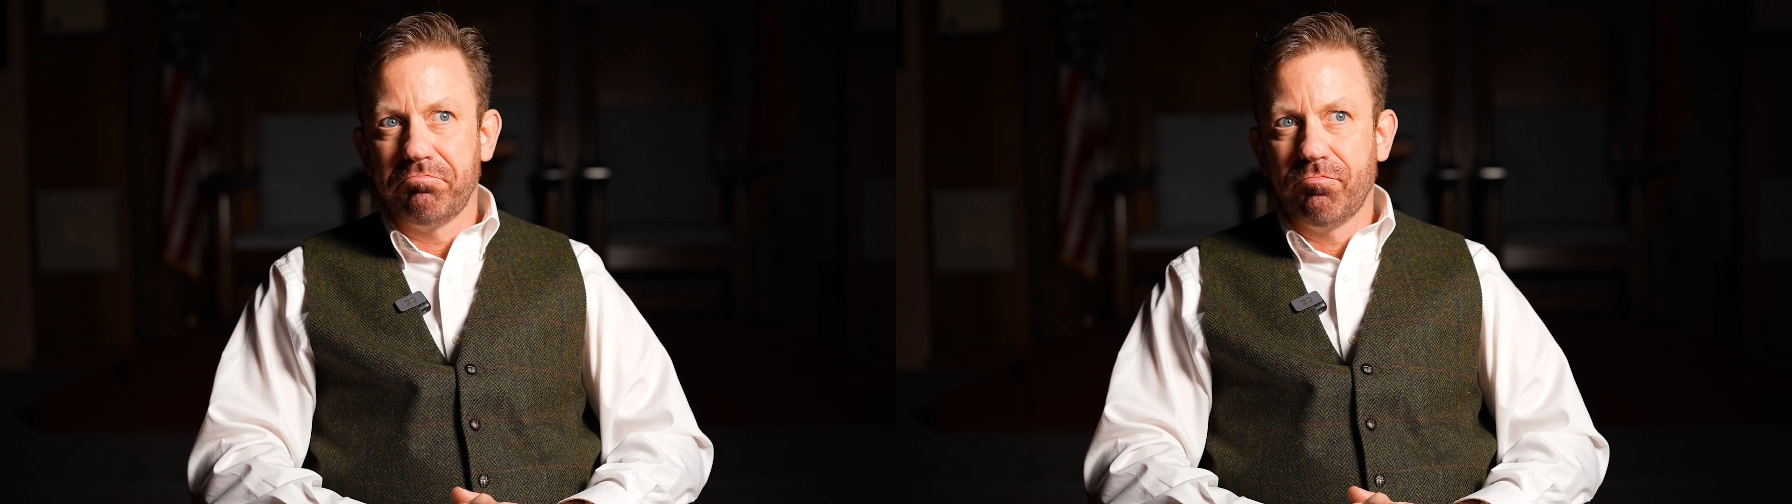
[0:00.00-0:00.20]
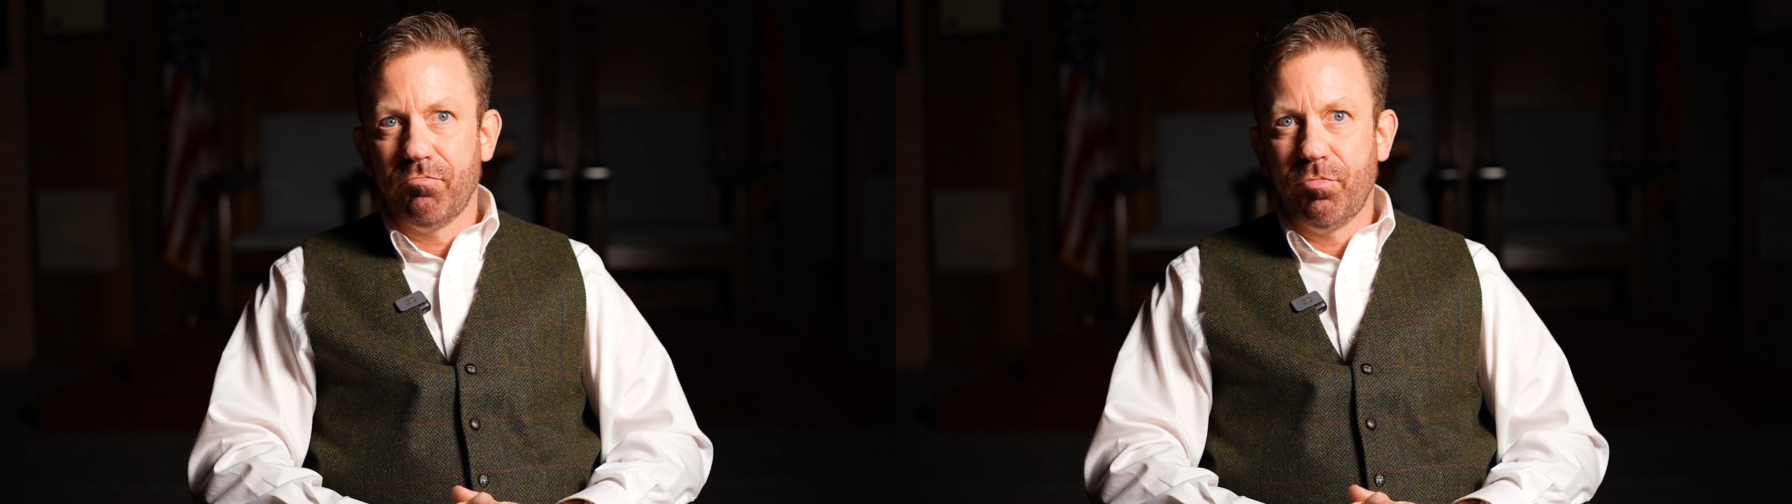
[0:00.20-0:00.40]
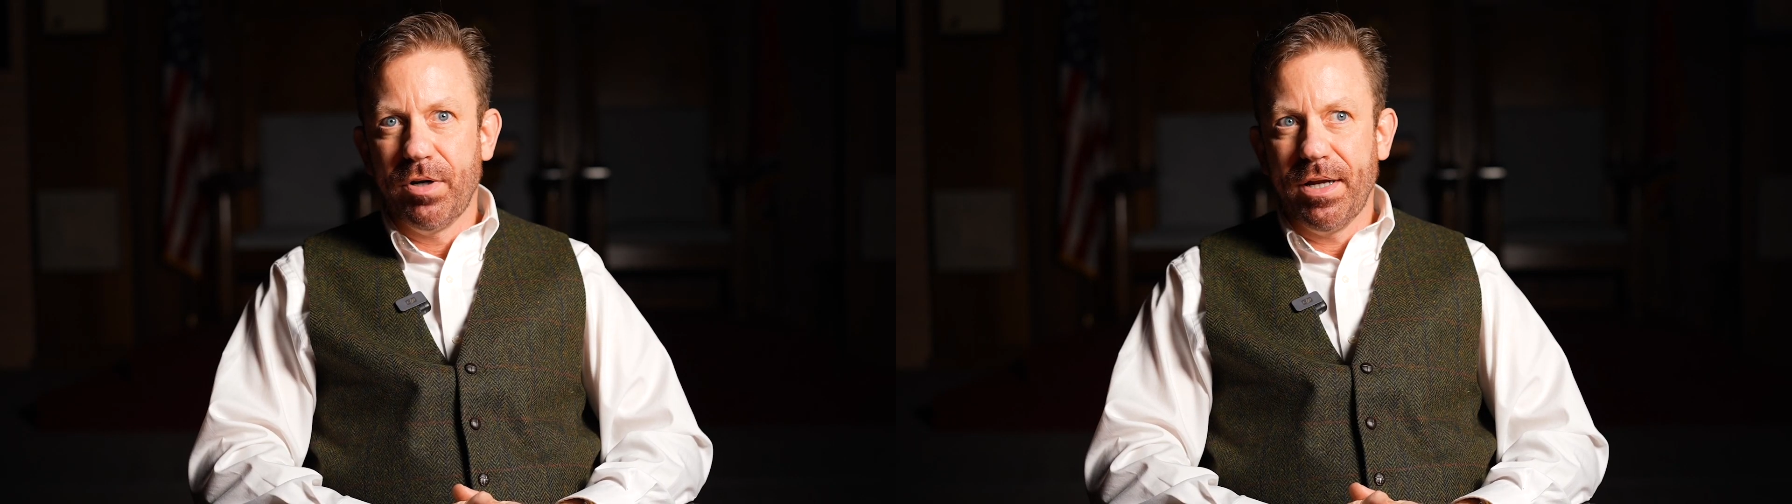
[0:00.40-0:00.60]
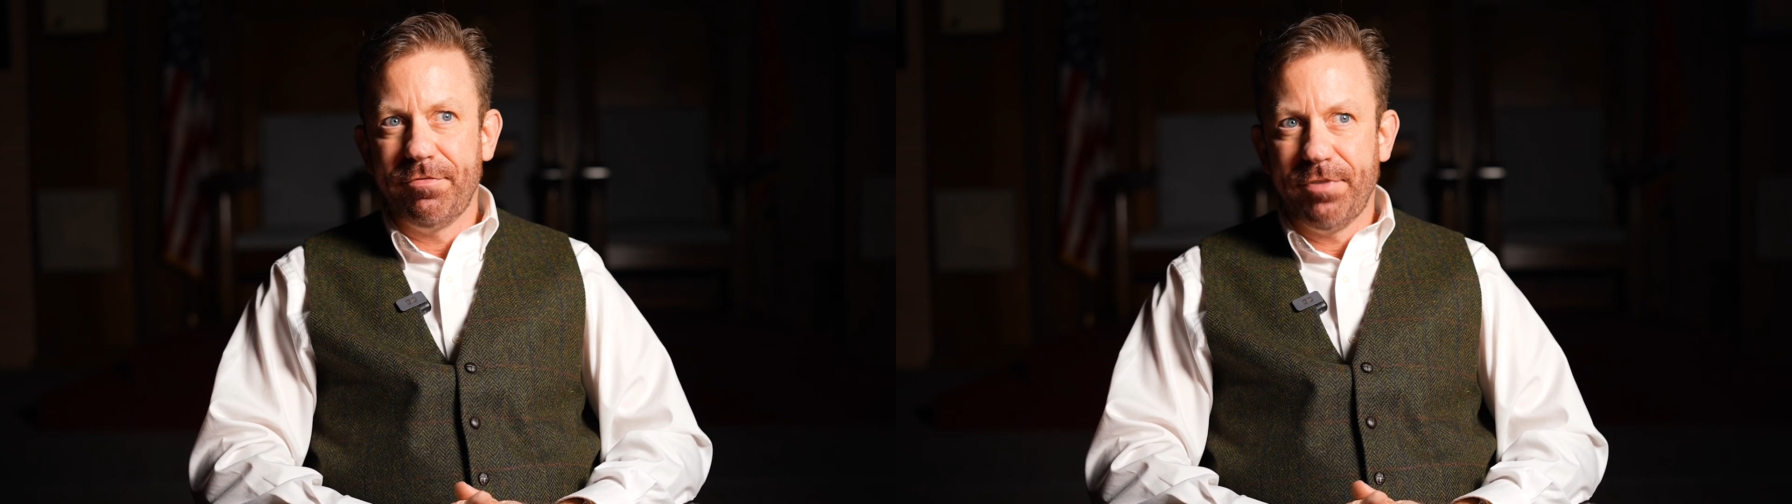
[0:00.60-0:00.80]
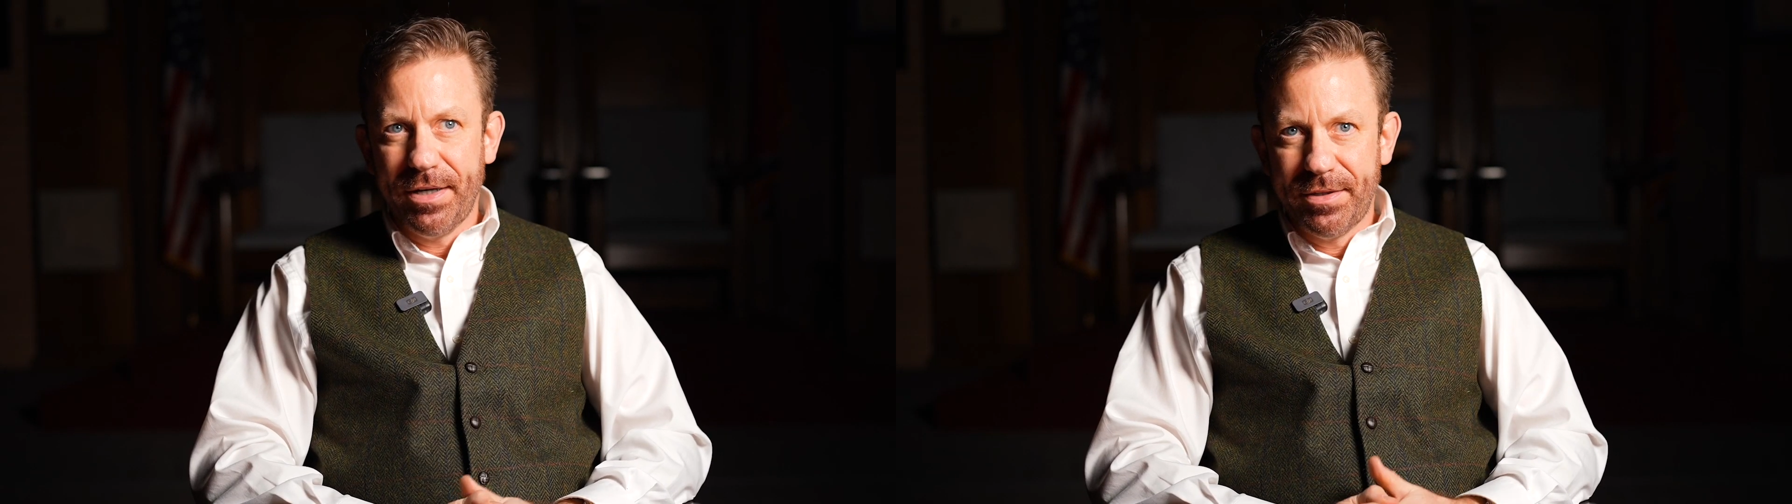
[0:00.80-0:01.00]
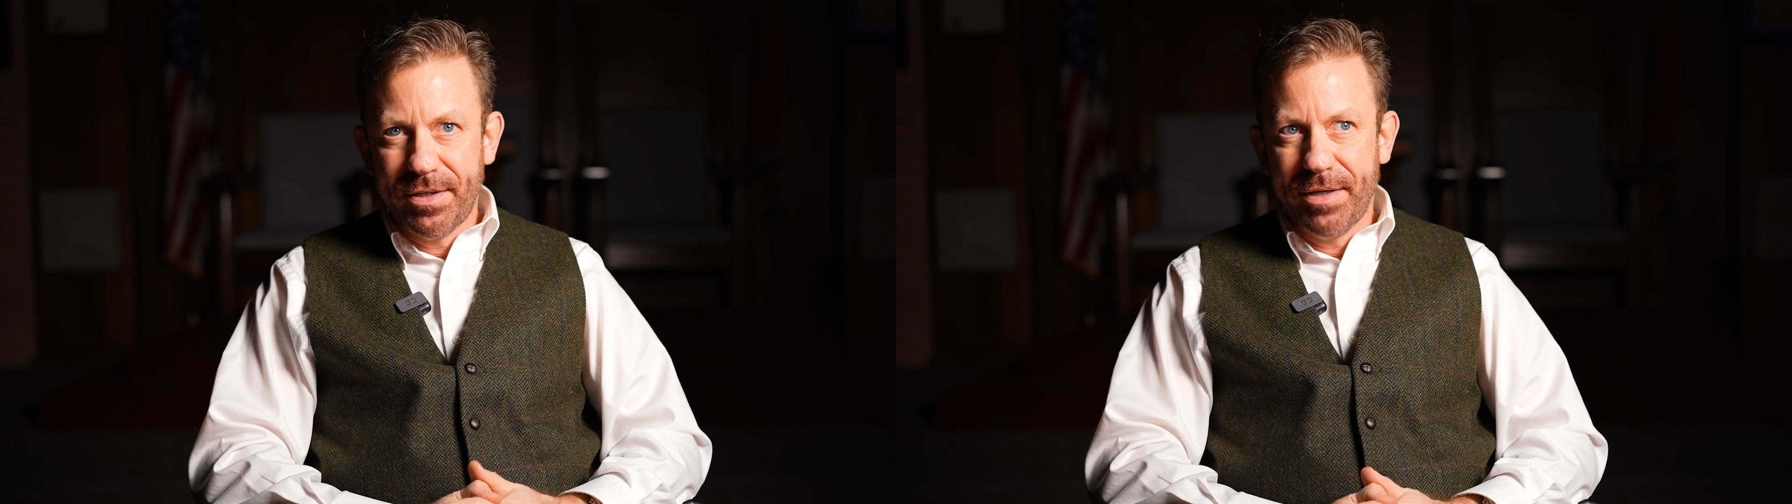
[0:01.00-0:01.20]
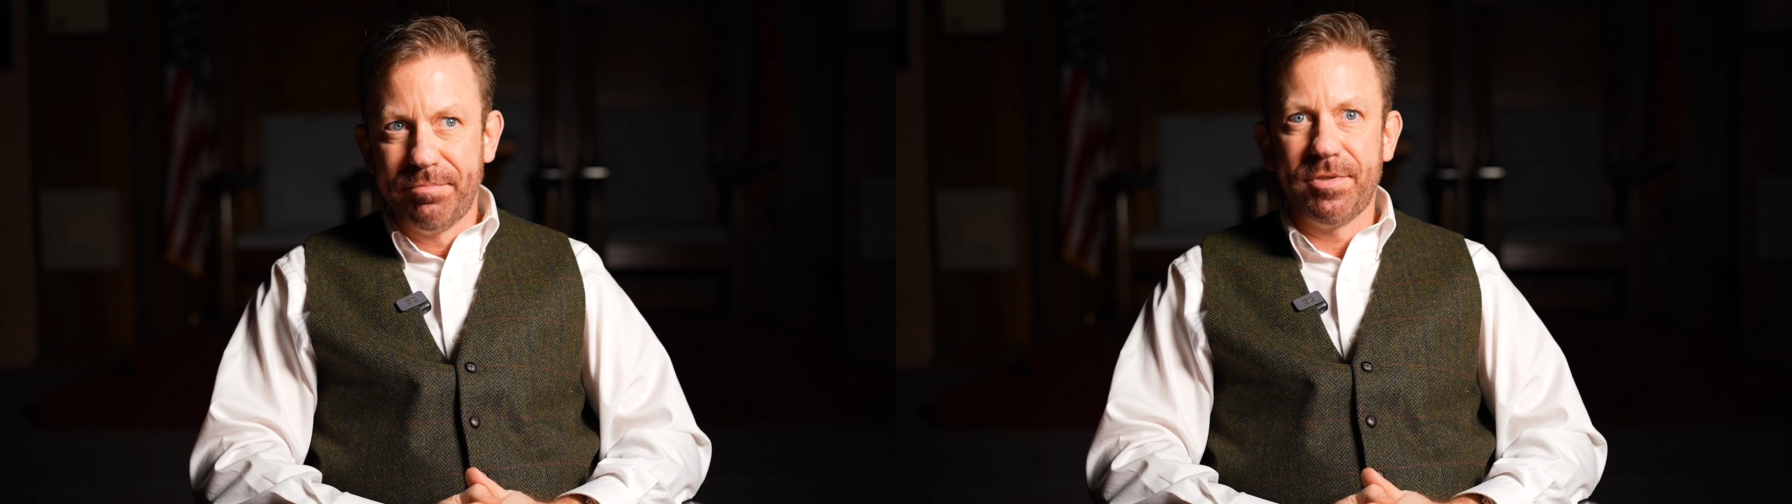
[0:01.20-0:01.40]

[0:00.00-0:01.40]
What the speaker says: What I find that I'm